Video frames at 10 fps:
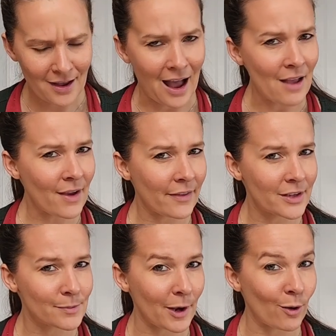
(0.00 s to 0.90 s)
I've had
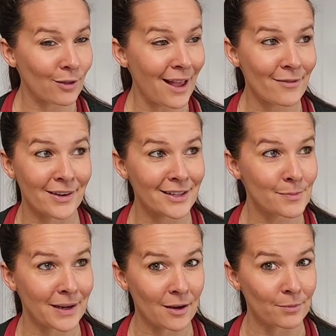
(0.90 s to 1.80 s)
these my whole life and it's
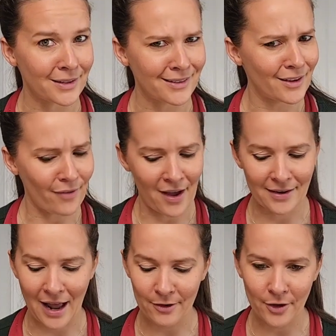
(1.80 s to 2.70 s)
been completely fine.
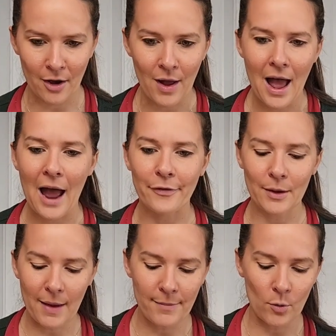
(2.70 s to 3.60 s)
I don't know. I think
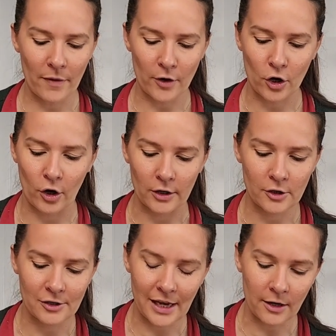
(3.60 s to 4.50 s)
maybe when they're cooked,
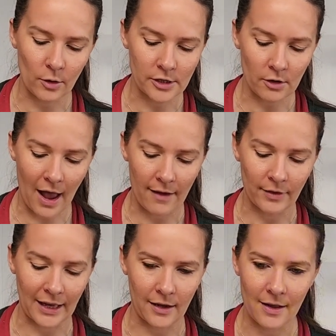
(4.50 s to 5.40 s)
because I can also have
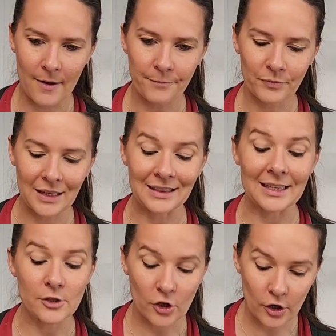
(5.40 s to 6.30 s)
like
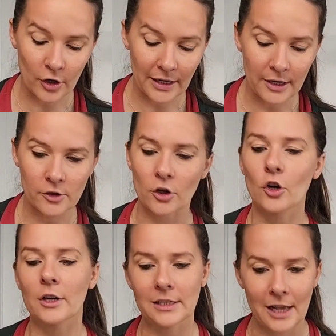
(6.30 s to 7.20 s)
Linzer cookies or
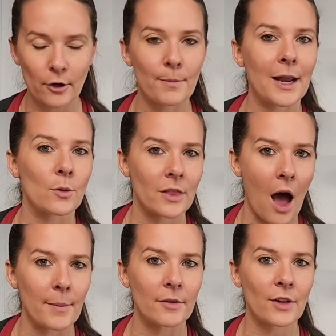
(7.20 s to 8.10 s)
cookies that are made with
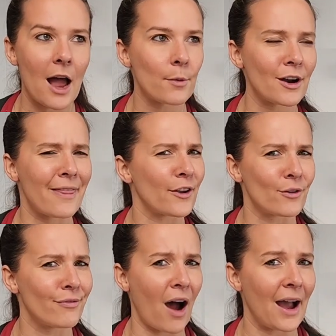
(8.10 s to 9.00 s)
almond flour and they're
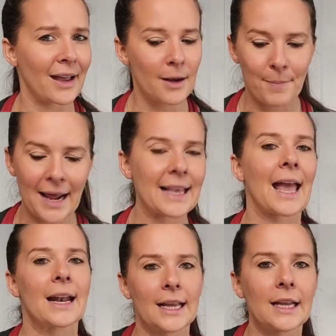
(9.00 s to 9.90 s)
fine, but I
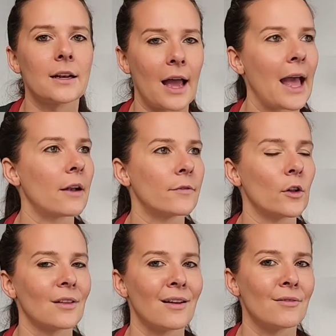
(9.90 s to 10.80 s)
can't eat a
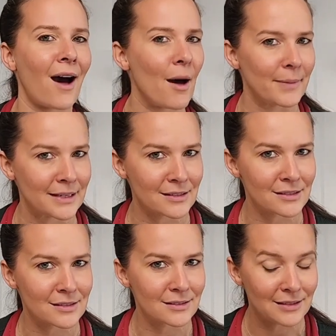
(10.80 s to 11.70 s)
handful of
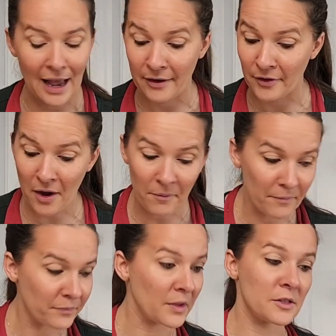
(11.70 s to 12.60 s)
almonds. I don't know.
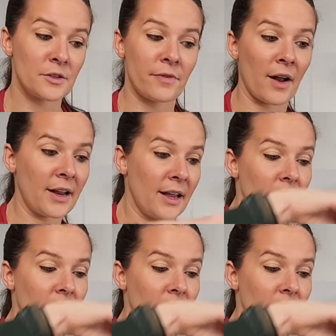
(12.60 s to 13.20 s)
It's funny.